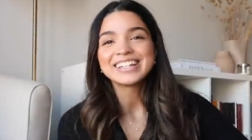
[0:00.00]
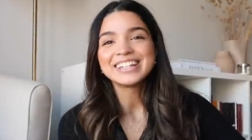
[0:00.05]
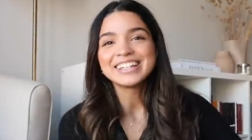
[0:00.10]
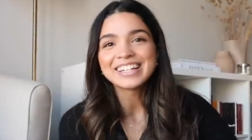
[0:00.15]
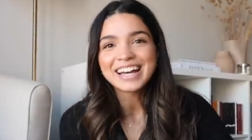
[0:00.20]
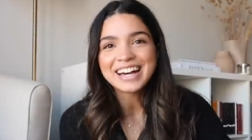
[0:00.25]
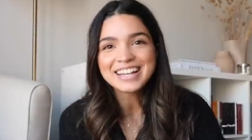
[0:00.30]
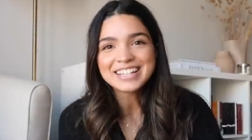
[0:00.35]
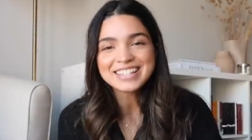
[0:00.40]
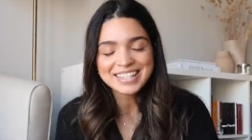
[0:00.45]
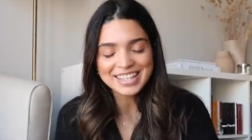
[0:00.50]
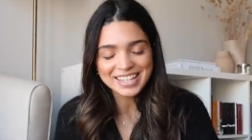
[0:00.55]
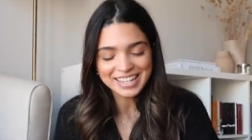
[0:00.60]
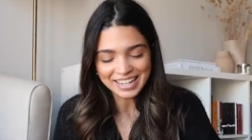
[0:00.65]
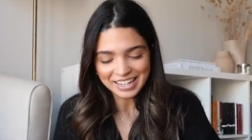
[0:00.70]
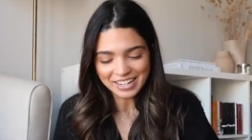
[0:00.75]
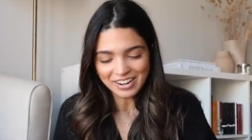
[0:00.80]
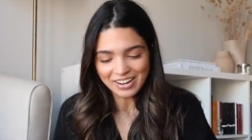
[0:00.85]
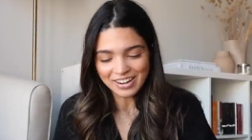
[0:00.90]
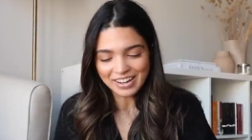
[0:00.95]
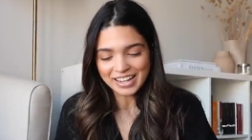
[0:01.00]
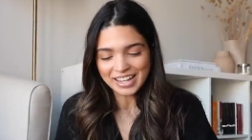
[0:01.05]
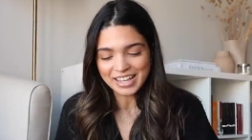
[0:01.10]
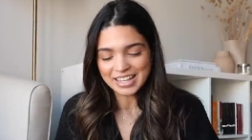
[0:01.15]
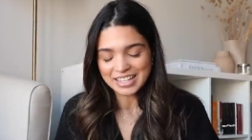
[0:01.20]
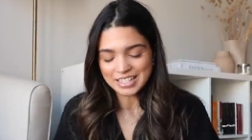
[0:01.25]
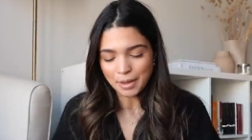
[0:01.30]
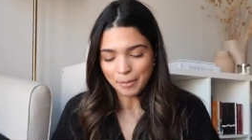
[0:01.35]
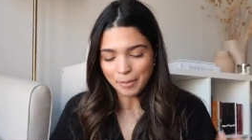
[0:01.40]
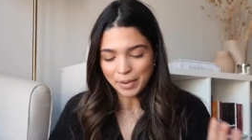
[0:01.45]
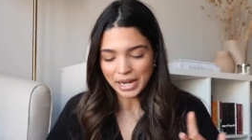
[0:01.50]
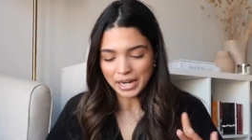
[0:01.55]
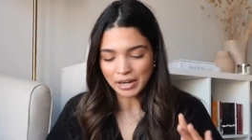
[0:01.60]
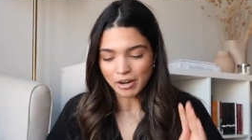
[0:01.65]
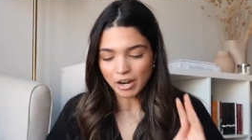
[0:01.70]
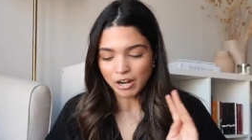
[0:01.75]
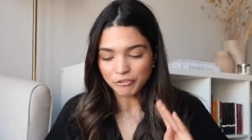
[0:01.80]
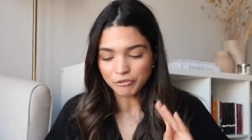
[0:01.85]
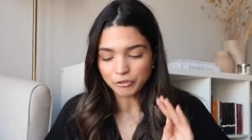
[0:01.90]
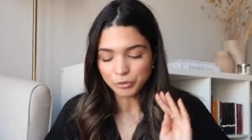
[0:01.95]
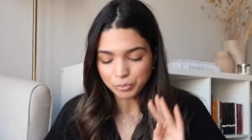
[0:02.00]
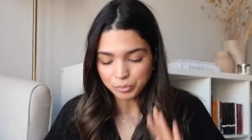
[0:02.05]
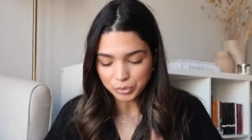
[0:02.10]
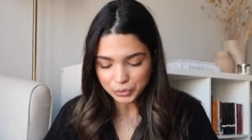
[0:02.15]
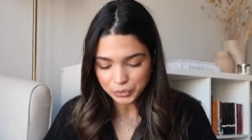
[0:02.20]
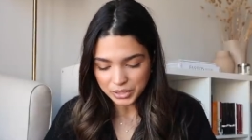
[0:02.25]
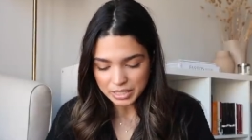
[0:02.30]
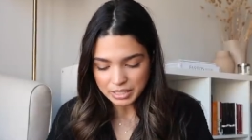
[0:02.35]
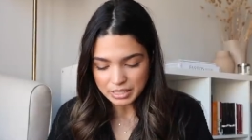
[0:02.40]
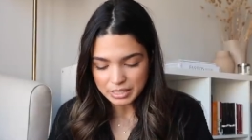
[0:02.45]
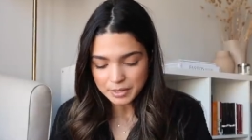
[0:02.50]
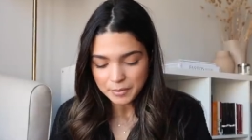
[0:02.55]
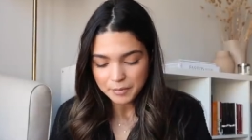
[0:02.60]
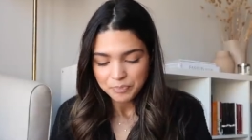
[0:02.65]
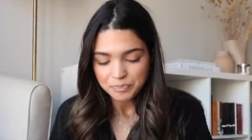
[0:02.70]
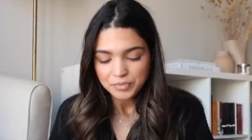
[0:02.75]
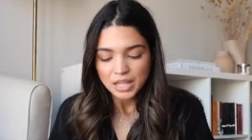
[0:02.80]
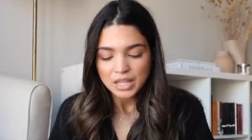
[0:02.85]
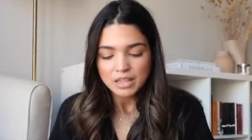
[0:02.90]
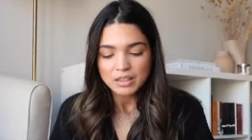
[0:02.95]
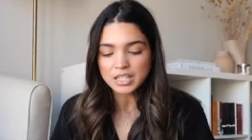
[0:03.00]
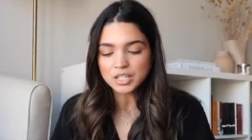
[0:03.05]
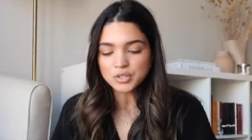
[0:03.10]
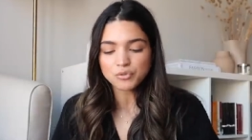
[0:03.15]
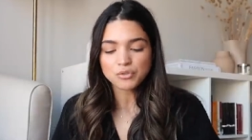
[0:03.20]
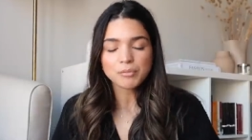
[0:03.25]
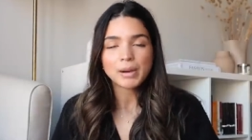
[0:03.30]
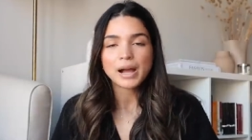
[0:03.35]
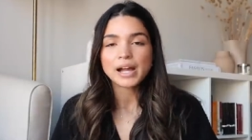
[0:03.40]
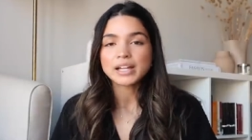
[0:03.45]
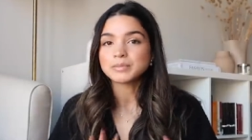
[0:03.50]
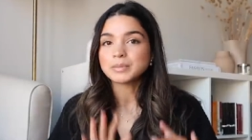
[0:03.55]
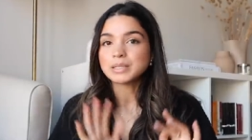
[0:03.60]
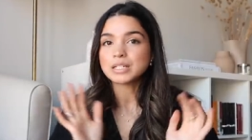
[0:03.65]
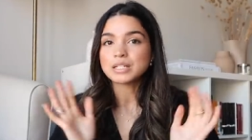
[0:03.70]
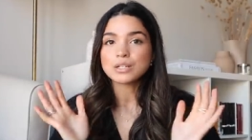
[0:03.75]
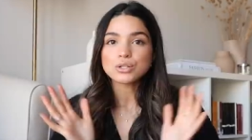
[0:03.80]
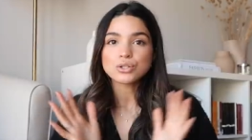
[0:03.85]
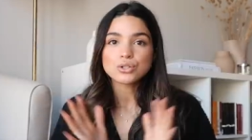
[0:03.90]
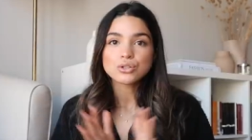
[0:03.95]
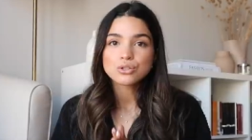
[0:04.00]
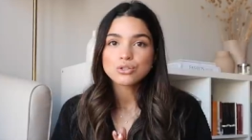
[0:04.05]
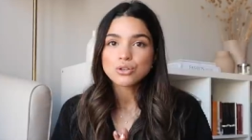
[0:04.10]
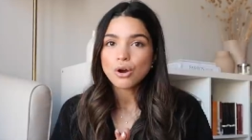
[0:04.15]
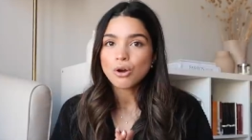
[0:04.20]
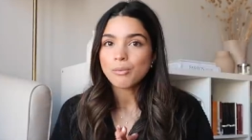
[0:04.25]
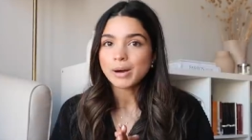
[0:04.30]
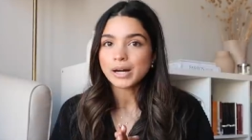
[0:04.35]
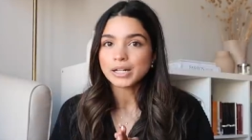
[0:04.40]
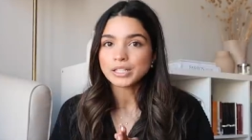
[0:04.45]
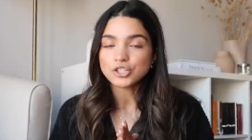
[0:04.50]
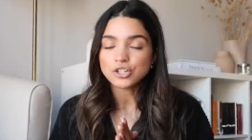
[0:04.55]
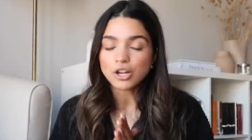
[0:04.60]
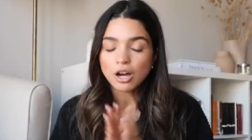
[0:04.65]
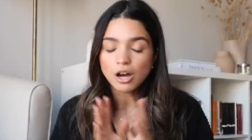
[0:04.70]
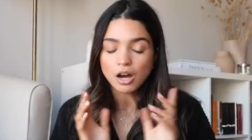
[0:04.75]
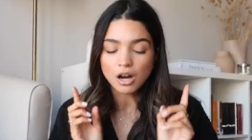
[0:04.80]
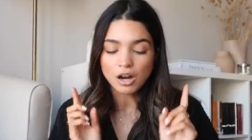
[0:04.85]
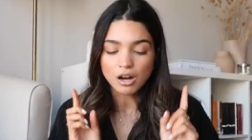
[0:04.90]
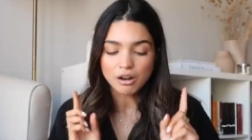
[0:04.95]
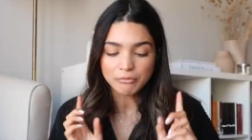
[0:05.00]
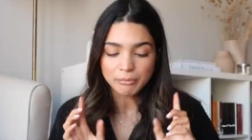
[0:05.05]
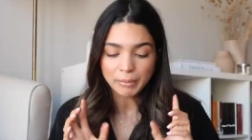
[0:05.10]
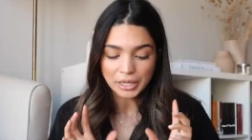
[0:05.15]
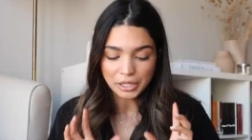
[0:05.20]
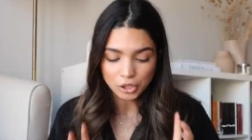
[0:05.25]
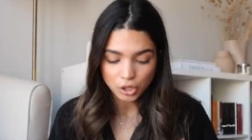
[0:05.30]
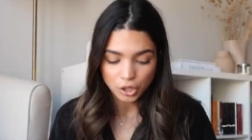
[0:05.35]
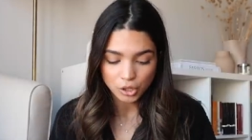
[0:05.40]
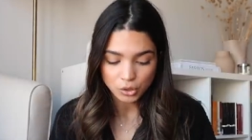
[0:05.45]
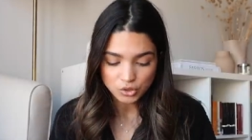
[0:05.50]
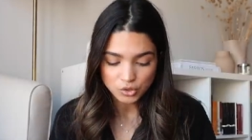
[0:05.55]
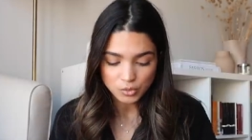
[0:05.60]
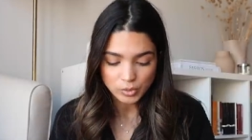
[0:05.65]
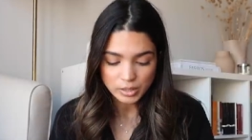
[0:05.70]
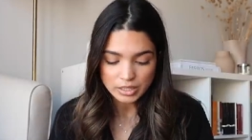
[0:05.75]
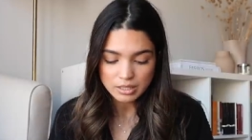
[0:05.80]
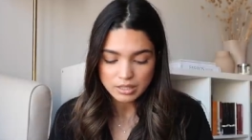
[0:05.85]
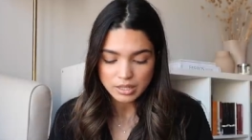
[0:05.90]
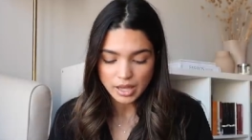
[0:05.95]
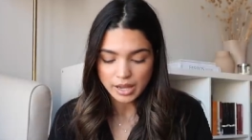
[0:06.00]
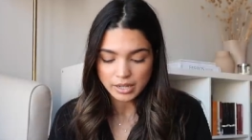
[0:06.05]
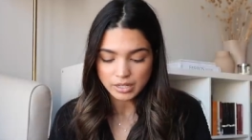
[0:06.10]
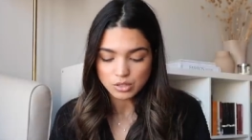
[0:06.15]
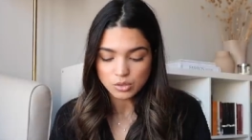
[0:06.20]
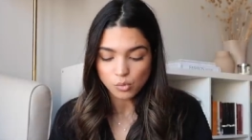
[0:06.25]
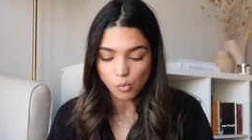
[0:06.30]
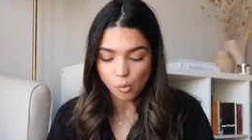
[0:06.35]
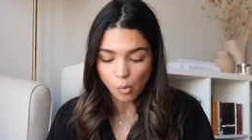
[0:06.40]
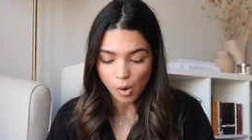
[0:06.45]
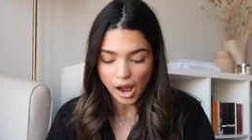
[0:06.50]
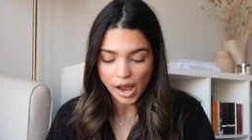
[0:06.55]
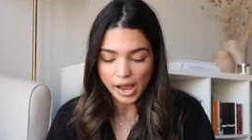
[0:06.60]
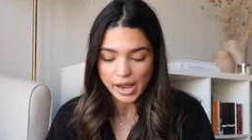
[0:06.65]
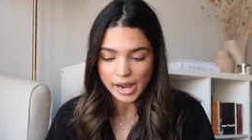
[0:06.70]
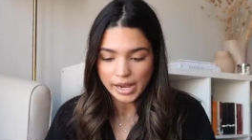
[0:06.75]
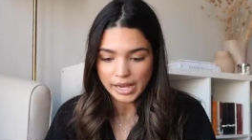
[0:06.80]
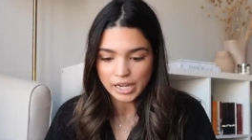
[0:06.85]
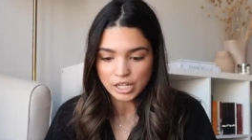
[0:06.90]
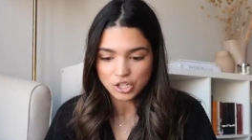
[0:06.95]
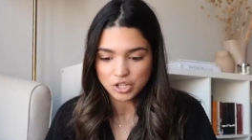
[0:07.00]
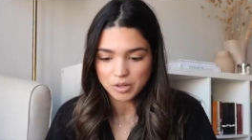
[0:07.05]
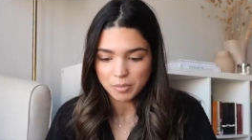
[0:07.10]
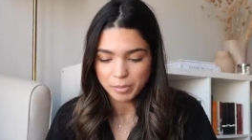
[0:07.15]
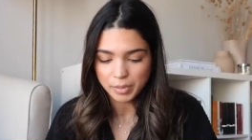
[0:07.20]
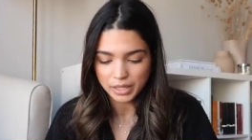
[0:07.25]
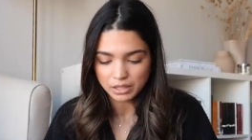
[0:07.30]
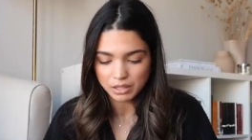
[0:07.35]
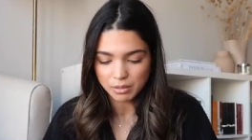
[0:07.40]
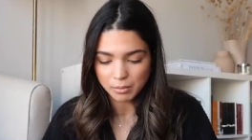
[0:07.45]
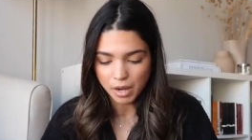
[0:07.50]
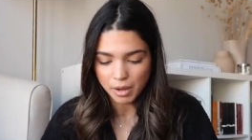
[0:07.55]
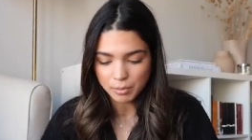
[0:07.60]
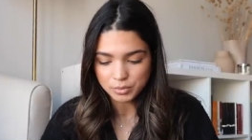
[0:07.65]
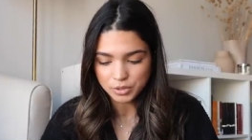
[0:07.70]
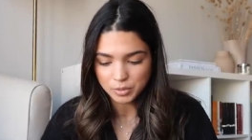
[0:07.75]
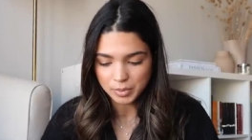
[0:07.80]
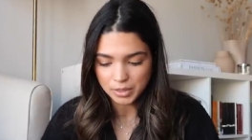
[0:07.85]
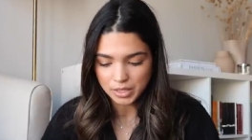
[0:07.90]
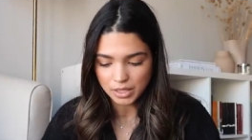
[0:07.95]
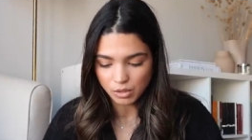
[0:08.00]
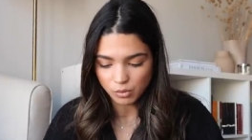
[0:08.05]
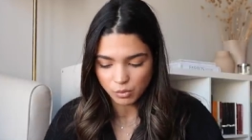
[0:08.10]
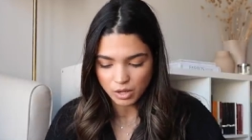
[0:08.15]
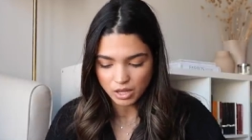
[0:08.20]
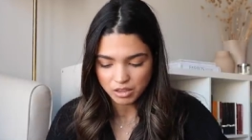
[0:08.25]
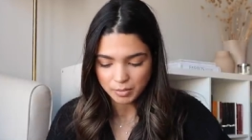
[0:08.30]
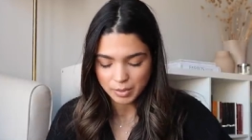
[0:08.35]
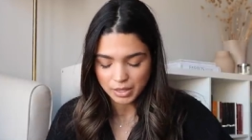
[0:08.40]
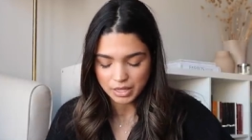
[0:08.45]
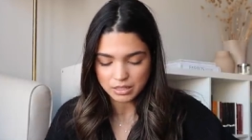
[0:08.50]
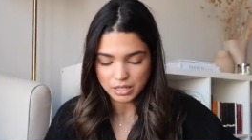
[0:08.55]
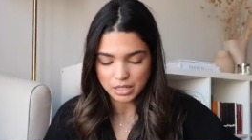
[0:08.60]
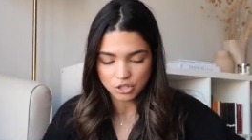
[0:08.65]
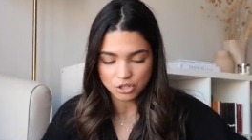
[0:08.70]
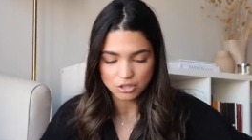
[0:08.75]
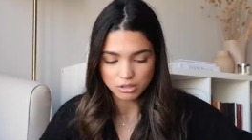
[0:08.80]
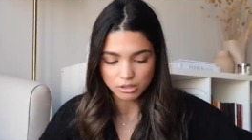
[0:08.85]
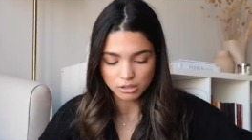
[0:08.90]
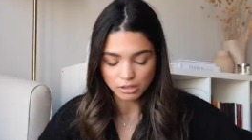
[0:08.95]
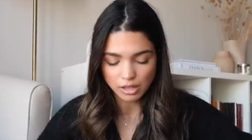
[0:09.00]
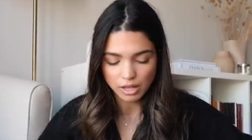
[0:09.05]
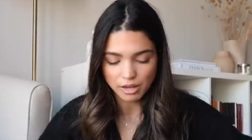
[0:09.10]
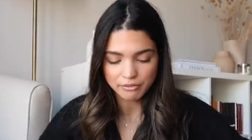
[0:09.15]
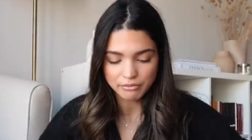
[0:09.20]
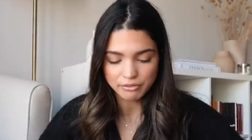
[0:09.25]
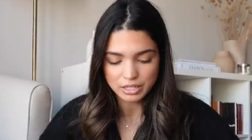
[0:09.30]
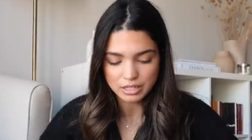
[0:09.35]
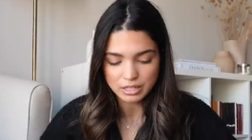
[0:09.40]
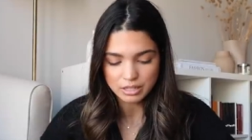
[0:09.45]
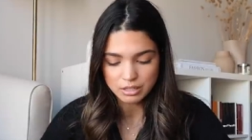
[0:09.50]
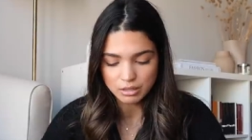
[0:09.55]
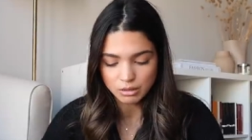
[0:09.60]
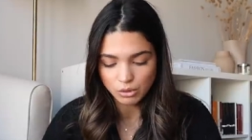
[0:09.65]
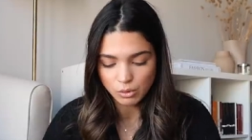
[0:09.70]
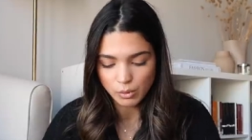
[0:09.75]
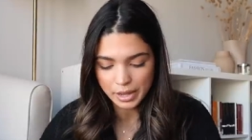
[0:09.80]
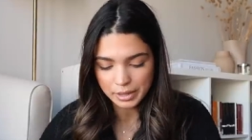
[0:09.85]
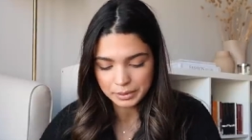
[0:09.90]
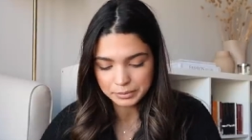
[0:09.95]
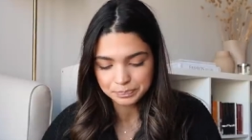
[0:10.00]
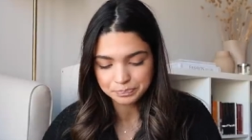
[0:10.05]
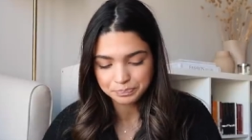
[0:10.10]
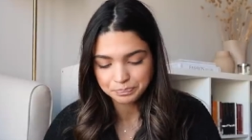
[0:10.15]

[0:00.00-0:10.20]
the last thing I got is a pair of booties. These remind me so much of my Coach ones and it's why I actually picked them up to begin with because I just love this silhouette.